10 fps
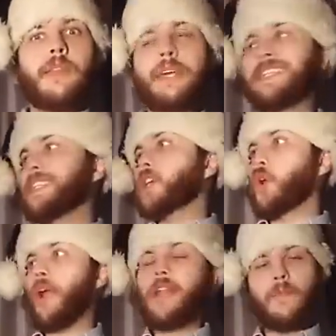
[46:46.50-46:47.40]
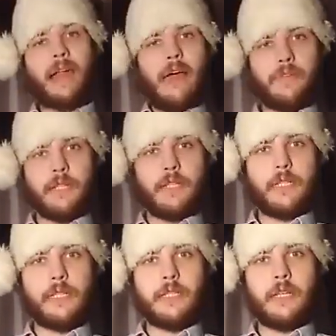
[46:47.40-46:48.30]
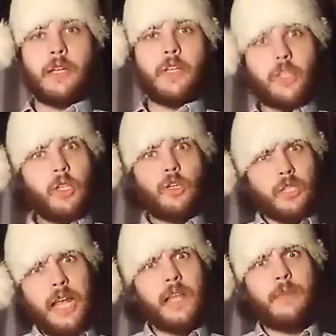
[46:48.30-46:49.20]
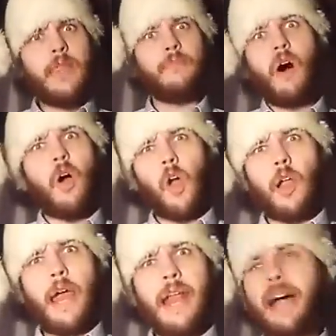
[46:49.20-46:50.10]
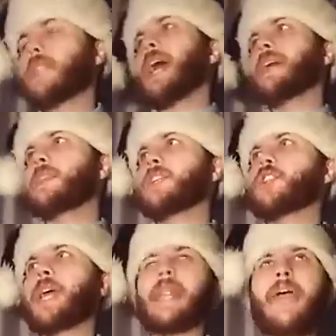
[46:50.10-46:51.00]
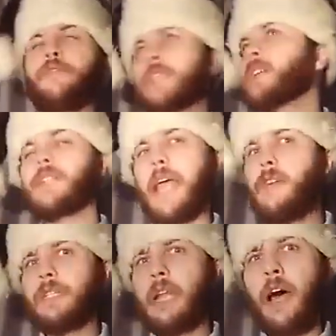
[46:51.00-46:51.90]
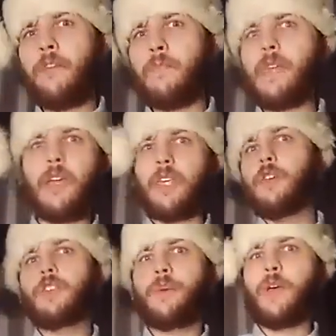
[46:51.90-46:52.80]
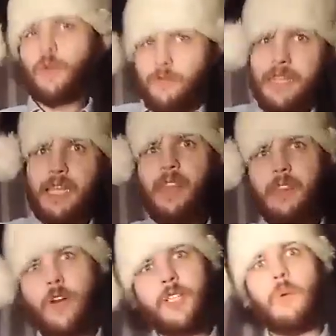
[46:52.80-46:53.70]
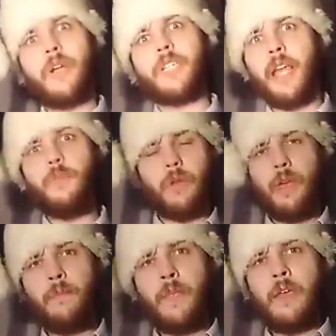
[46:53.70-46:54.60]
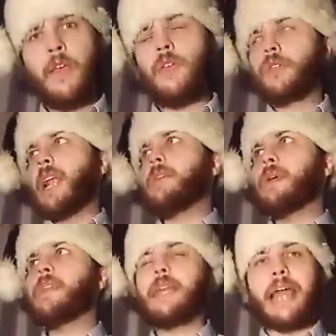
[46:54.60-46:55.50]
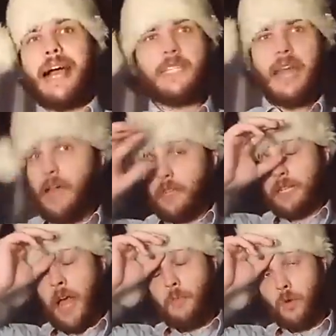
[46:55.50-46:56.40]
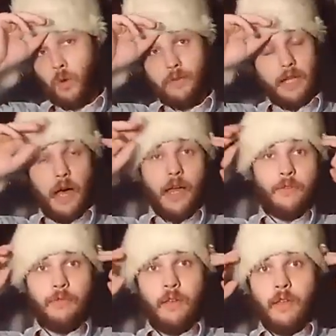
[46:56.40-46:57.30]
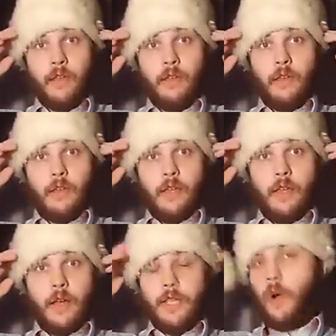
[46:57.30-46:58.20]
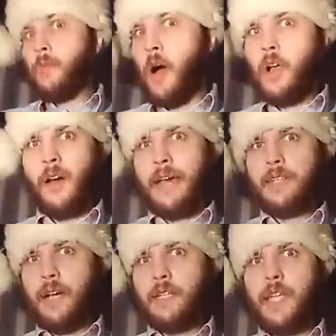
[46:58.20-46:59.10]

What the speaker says: This is credible evidence." You're telling me that Mark Collett hasn't had this shit every single day of his life, being accused by all of these ethots that want to sleep with him? You're telling me that he hasn't had this happen all of his life? And you know what Mark Collett does?